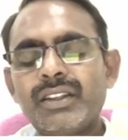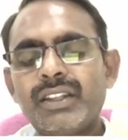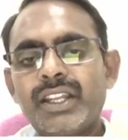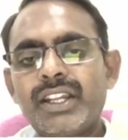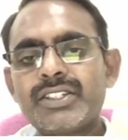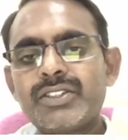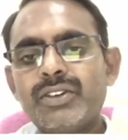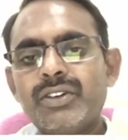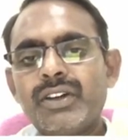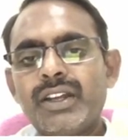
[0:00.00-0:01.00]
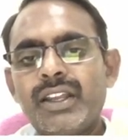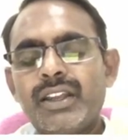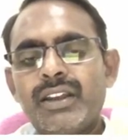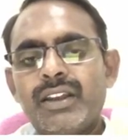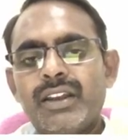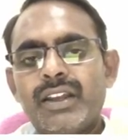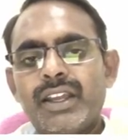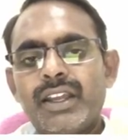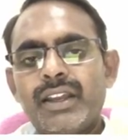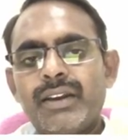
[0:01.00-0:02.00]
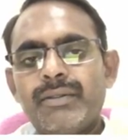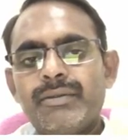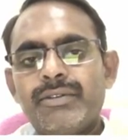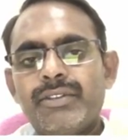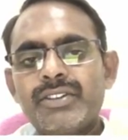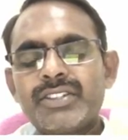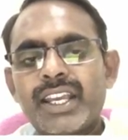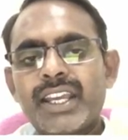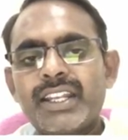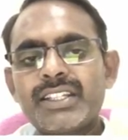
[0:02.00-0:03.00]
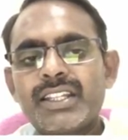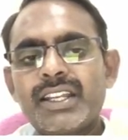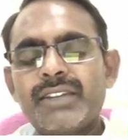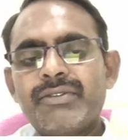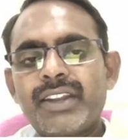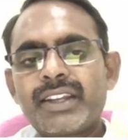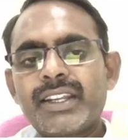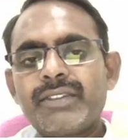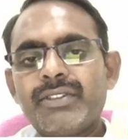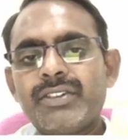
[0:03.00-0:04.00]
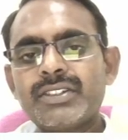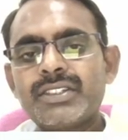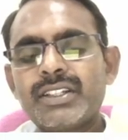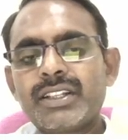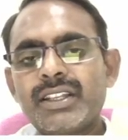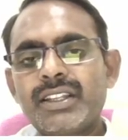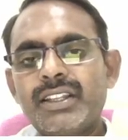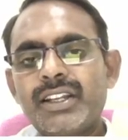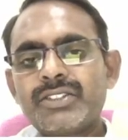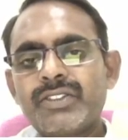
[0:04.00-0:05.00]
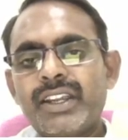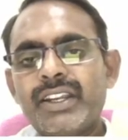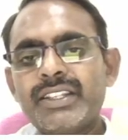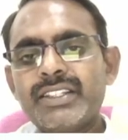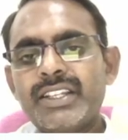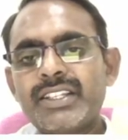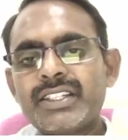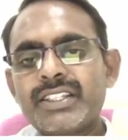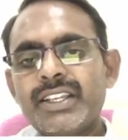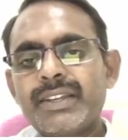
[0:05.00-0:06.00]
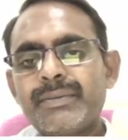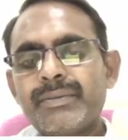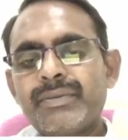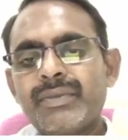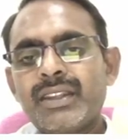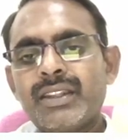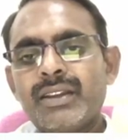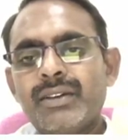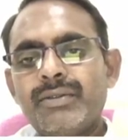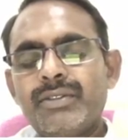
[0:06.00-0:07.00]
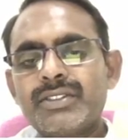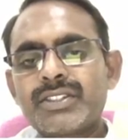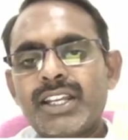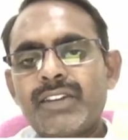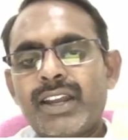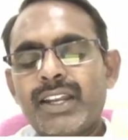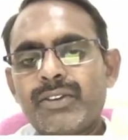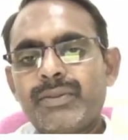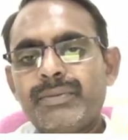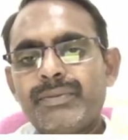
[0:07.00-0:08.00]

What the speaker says: There is no force against the deflecting force, that's why it is reaches the full scale value.